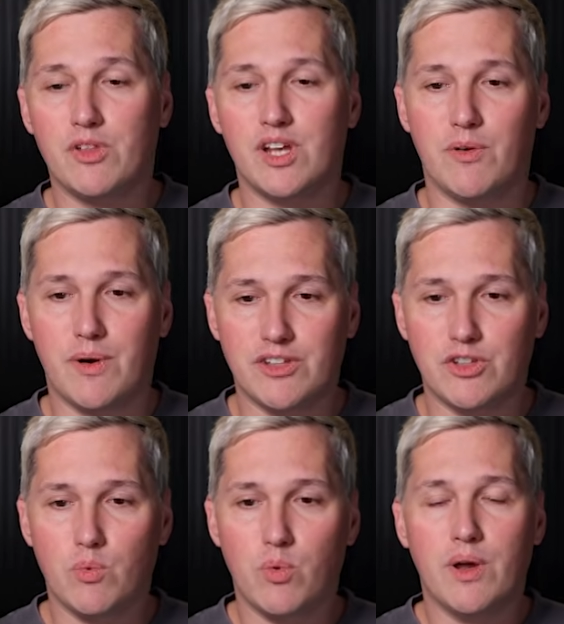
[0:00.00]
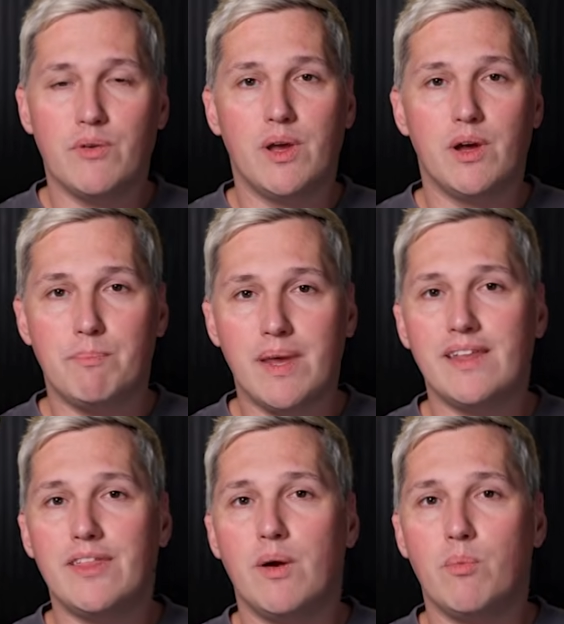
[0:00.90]
generates your workflow
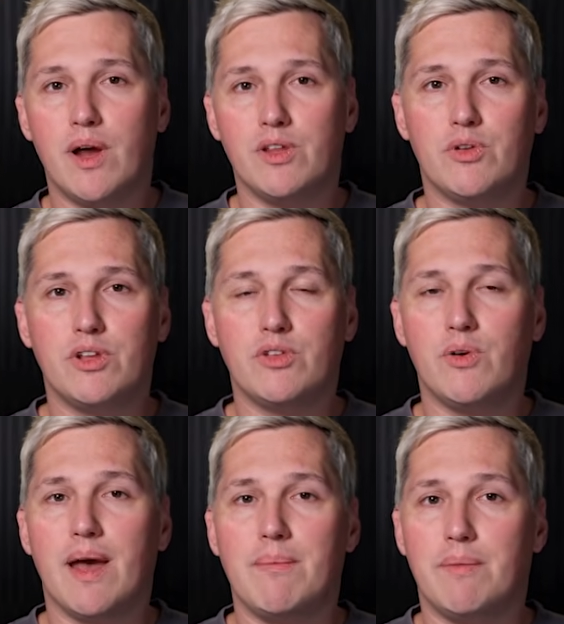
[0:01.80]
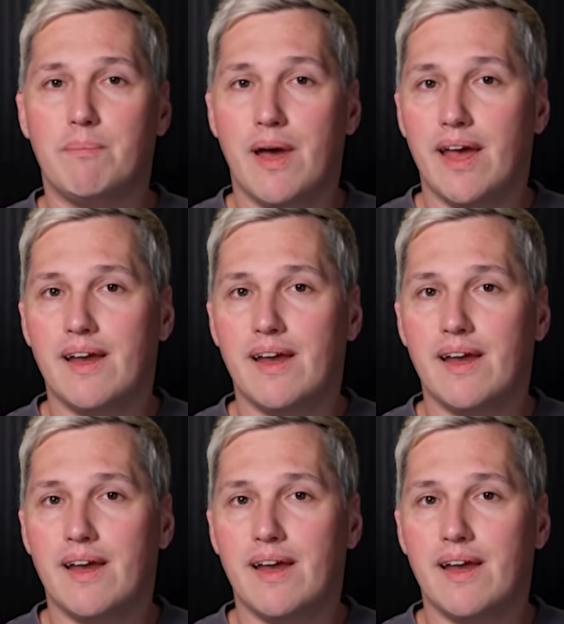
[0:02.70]
based on what you describe in plain